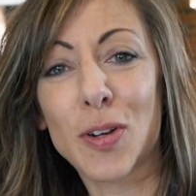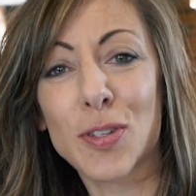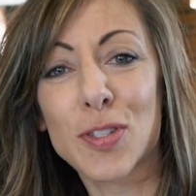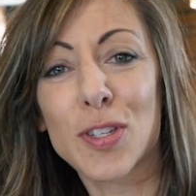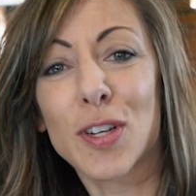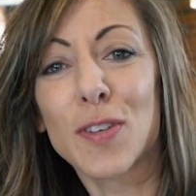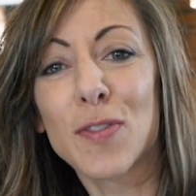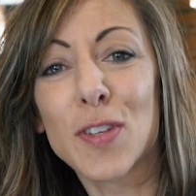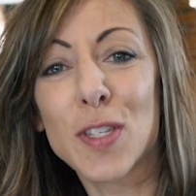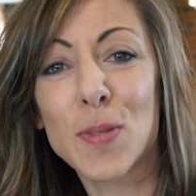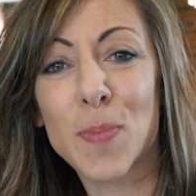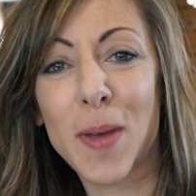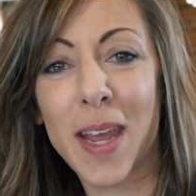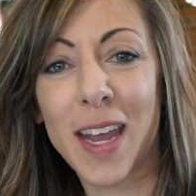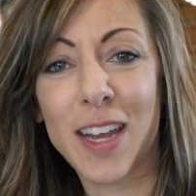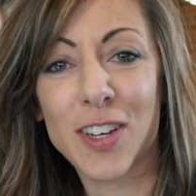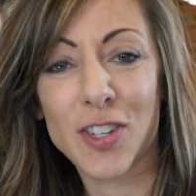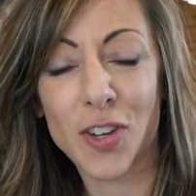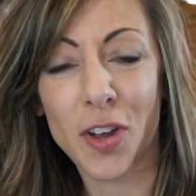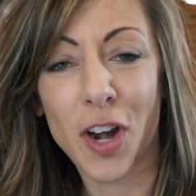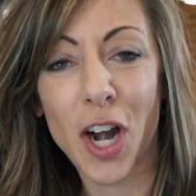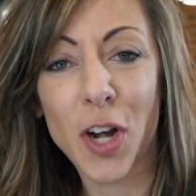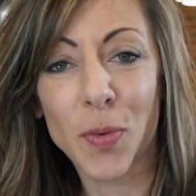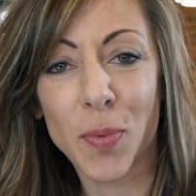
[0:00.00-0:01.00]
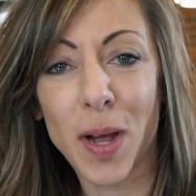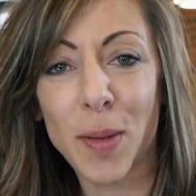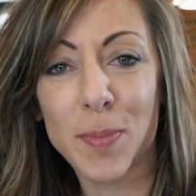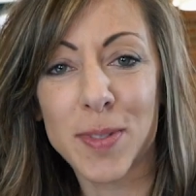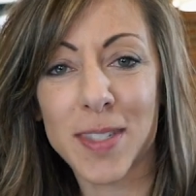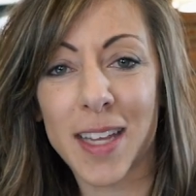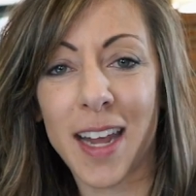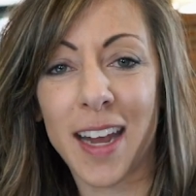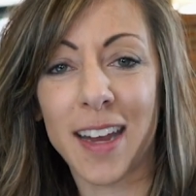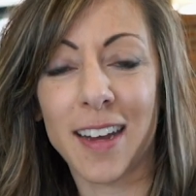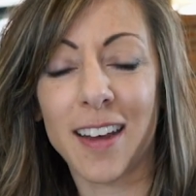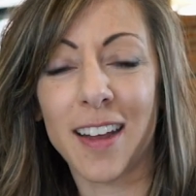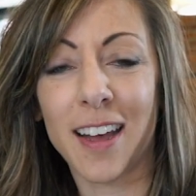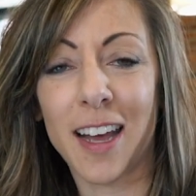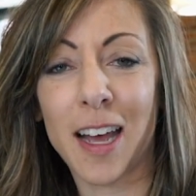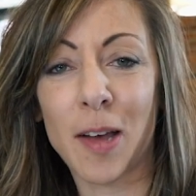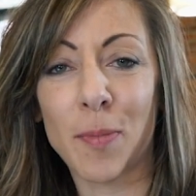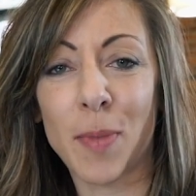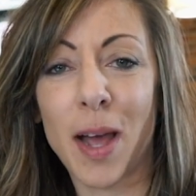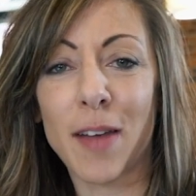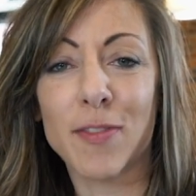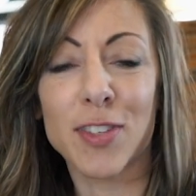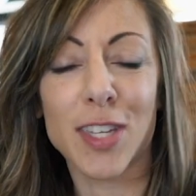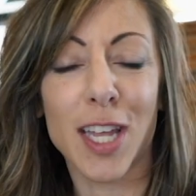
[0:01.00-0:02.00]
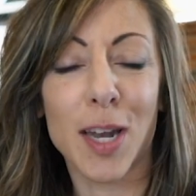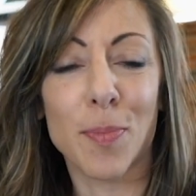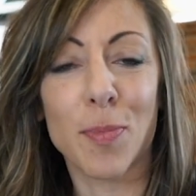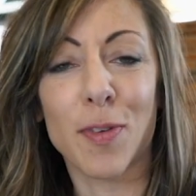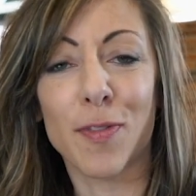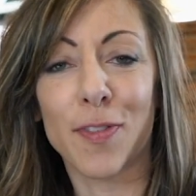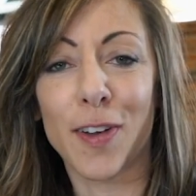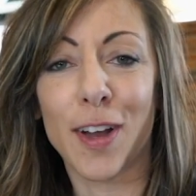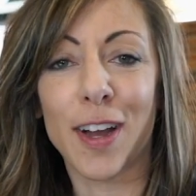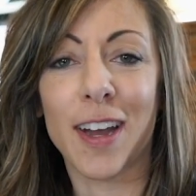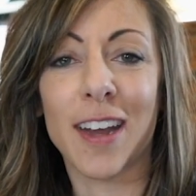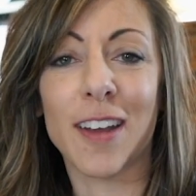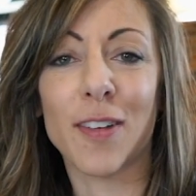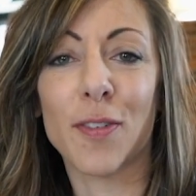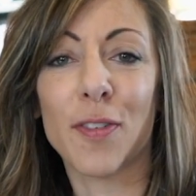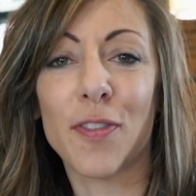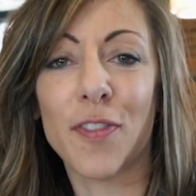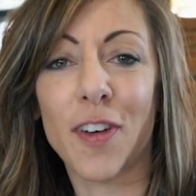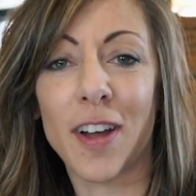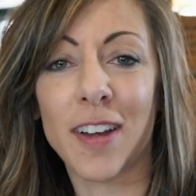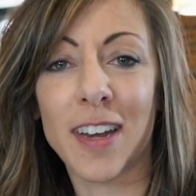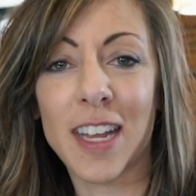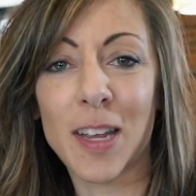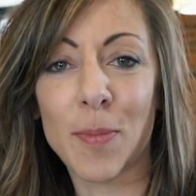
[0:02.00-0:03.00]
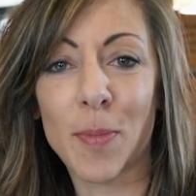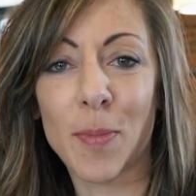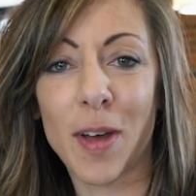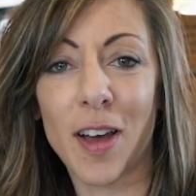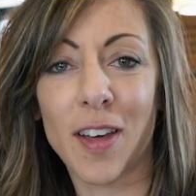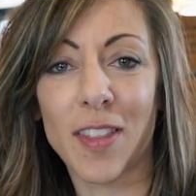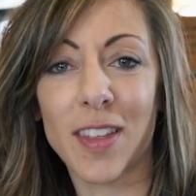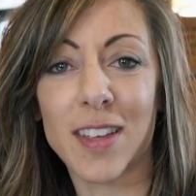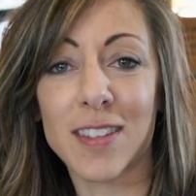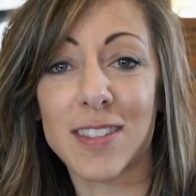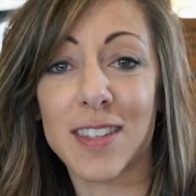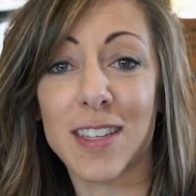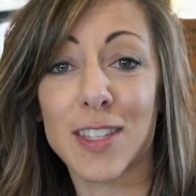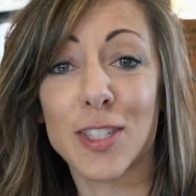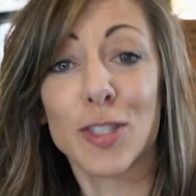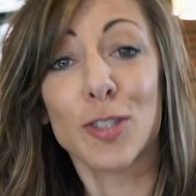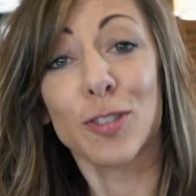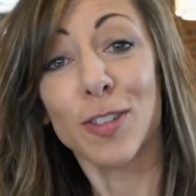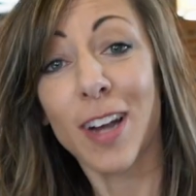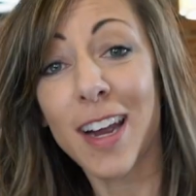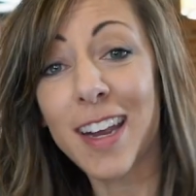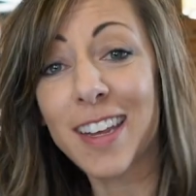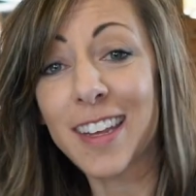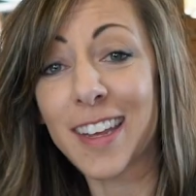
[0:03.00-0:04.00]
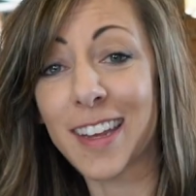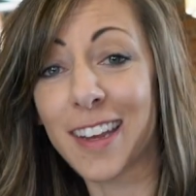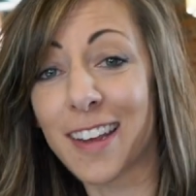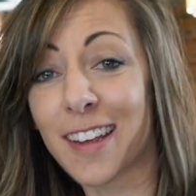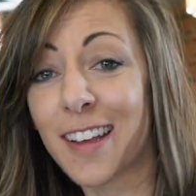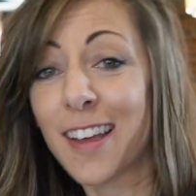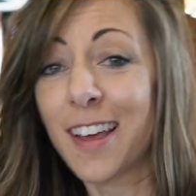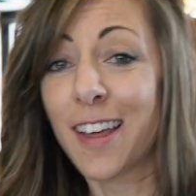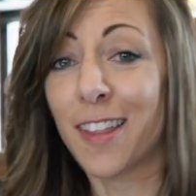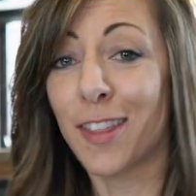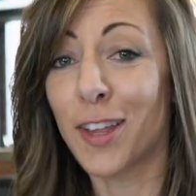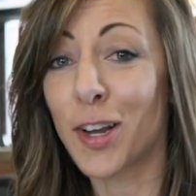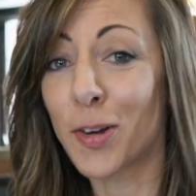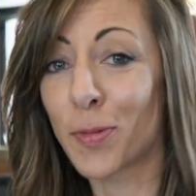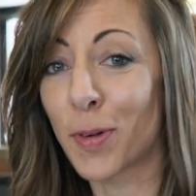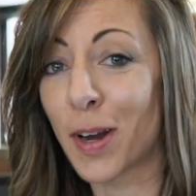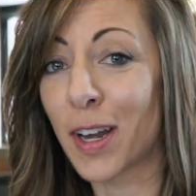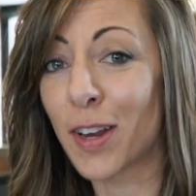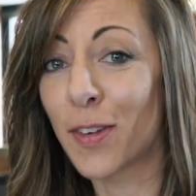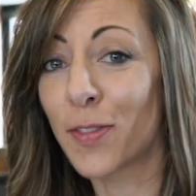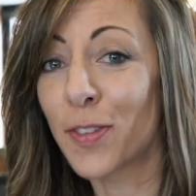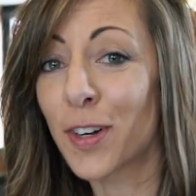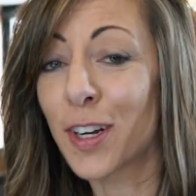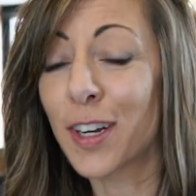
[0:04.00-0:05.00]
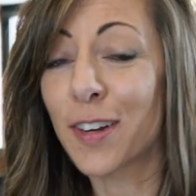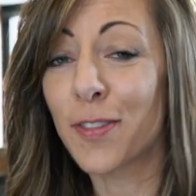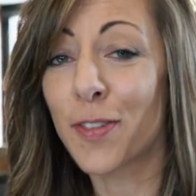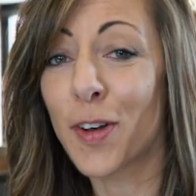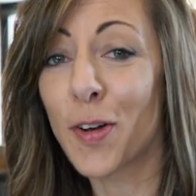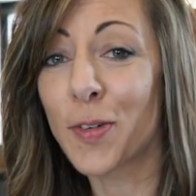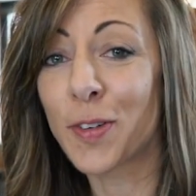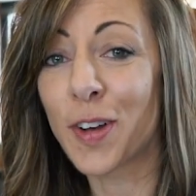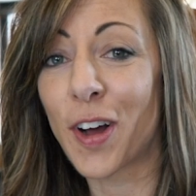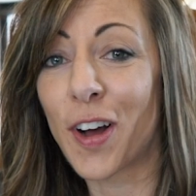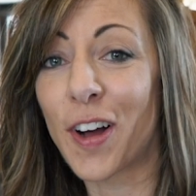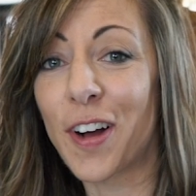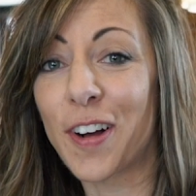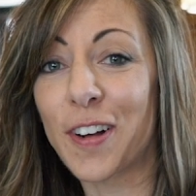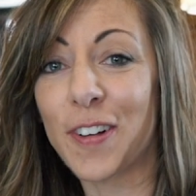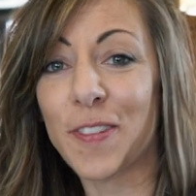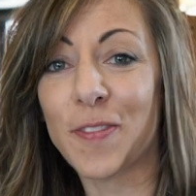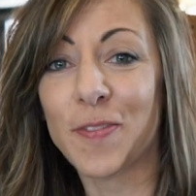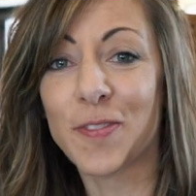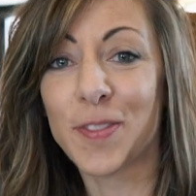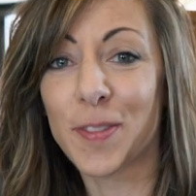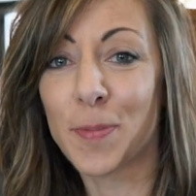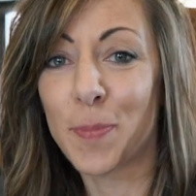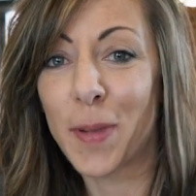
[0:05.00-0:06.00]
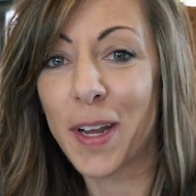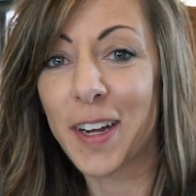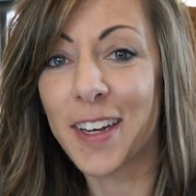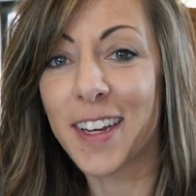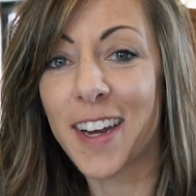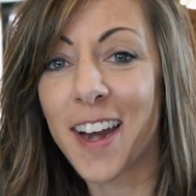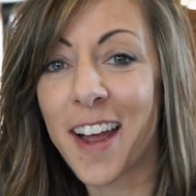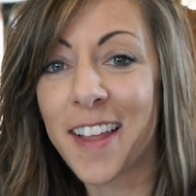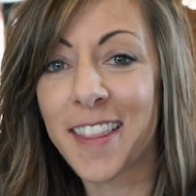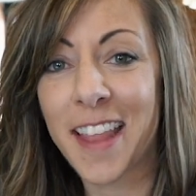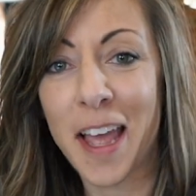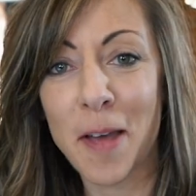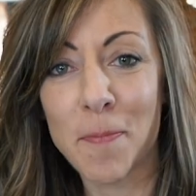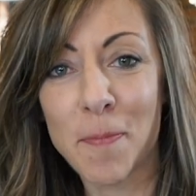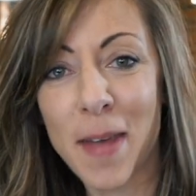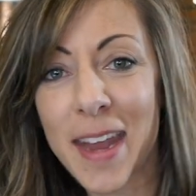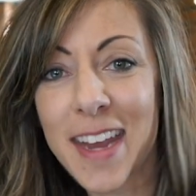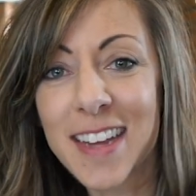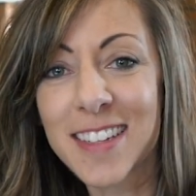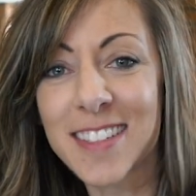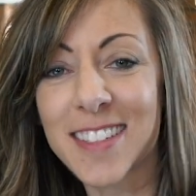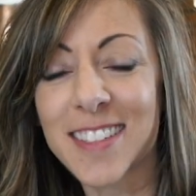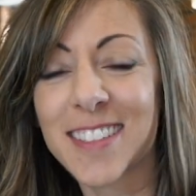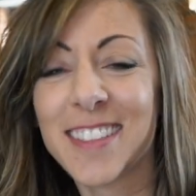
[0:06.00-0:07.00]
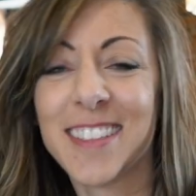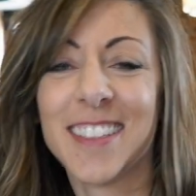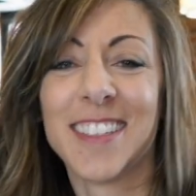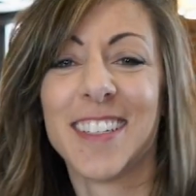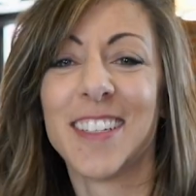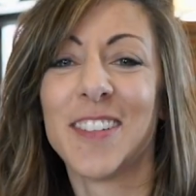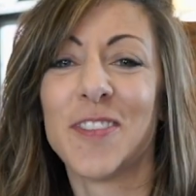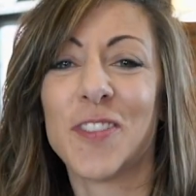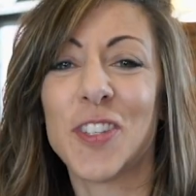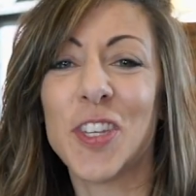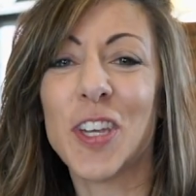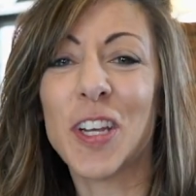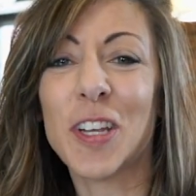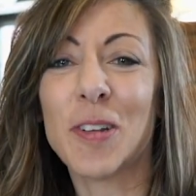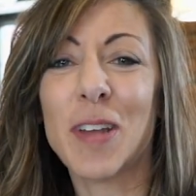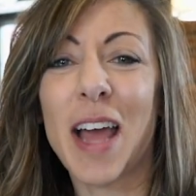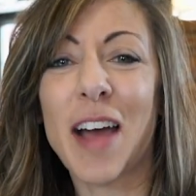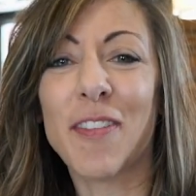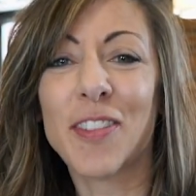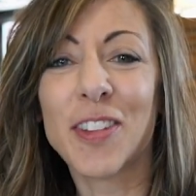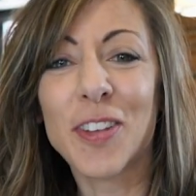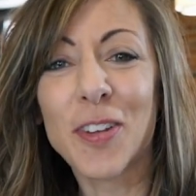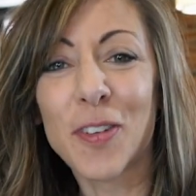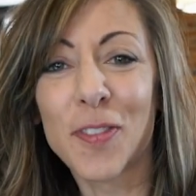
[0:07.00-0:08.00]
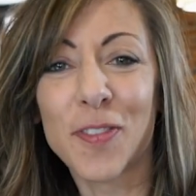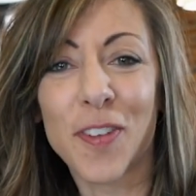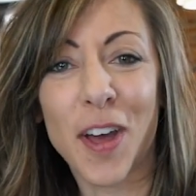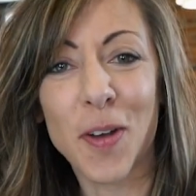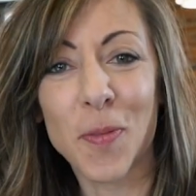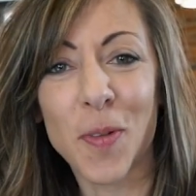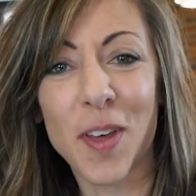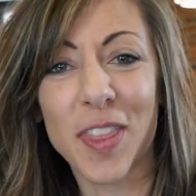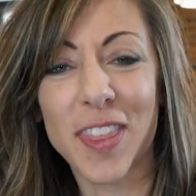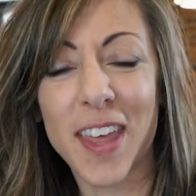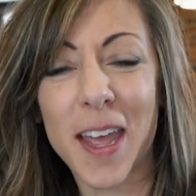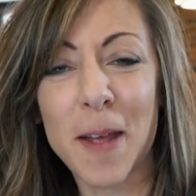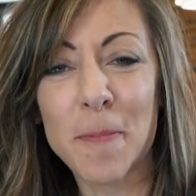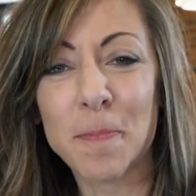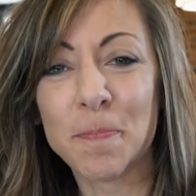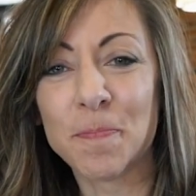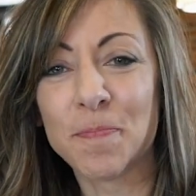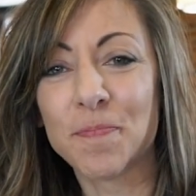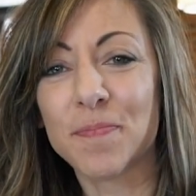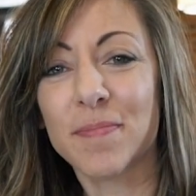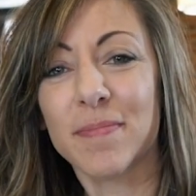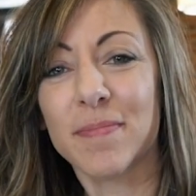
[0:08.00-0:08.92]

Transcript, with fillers: our service page on our website, um, I've set up a very fun email that says, crikey, they're ready for a phone call. Better get on that, mate. So you can have a little fun with it.